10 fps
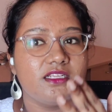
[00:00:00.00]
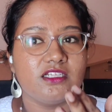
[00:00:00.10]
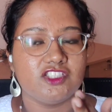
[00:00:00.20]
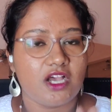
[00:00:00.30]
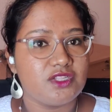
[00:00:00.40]

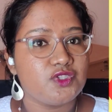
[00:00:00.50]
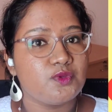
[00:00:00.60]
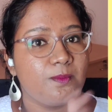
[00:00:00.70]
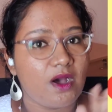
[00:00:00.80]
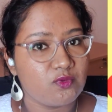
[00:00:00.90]
a chance
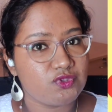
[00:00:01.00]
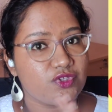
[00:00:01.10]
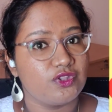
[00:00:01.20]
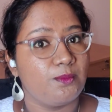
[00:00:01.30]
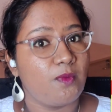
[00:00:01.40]
to bounce
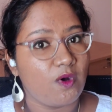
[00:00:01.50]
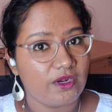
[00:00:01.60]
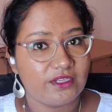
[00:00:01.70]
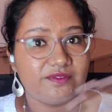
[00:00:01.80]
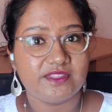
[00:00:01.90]
on the
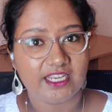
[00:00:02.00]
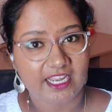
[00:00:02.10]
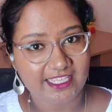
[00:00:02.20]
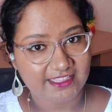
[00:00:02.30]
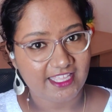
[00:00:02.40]
ball if they
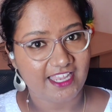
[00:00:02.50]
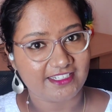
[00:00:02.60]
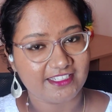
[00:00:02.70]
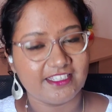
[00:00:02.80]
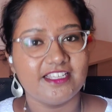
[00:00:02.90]
like that.